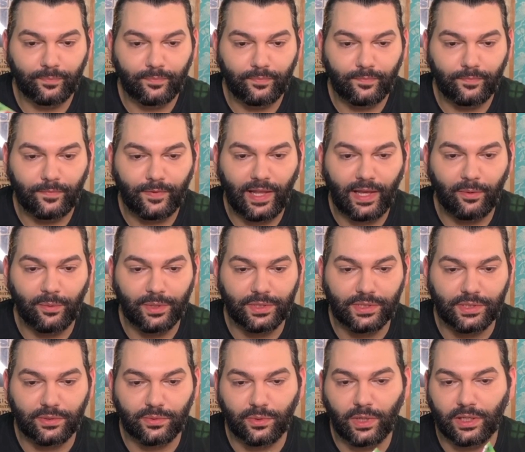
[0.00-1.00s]

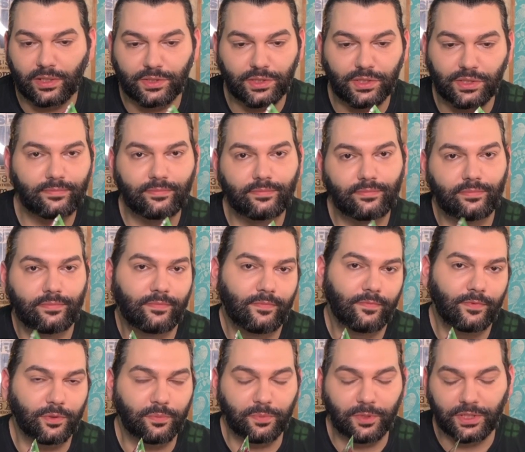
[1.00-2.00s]
flowers as well, just
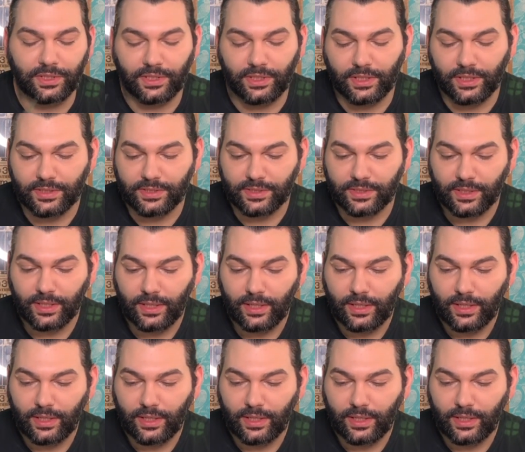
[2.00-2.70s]
for prettiness,